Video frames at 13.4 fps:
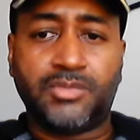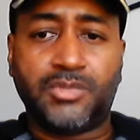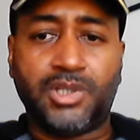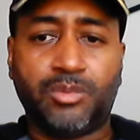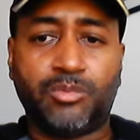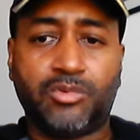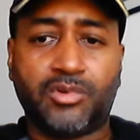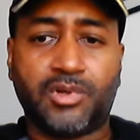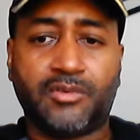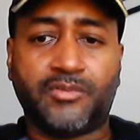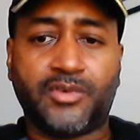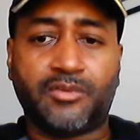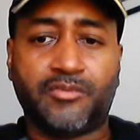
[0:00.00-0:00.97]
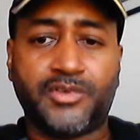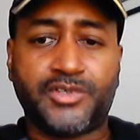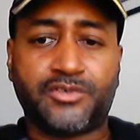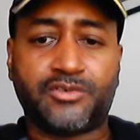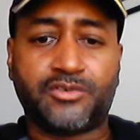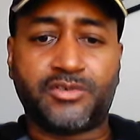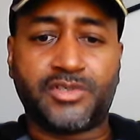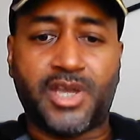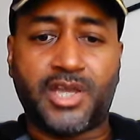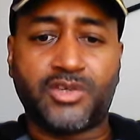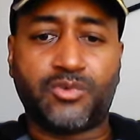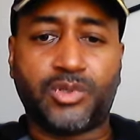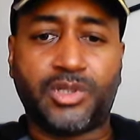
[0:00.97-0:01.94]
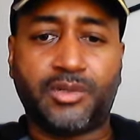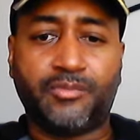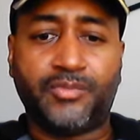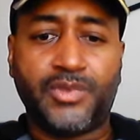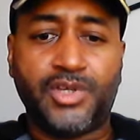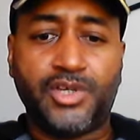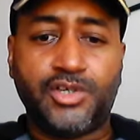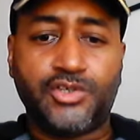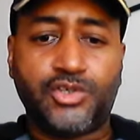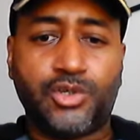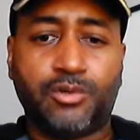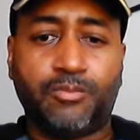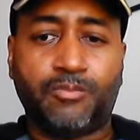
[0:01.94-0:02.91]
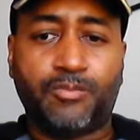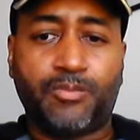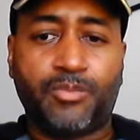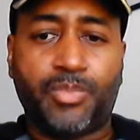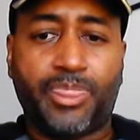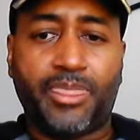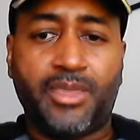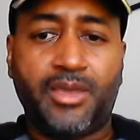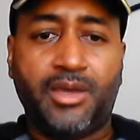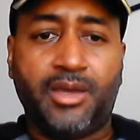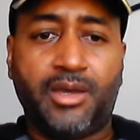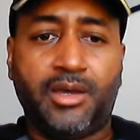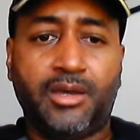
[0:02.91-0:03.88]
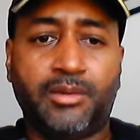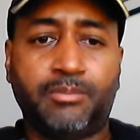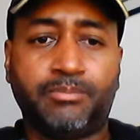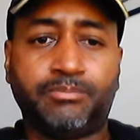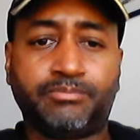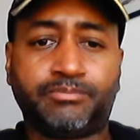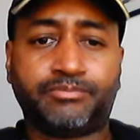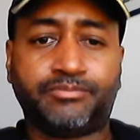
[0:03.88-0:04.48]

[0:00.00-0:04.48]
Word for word: number of uh, visitors annually. So um,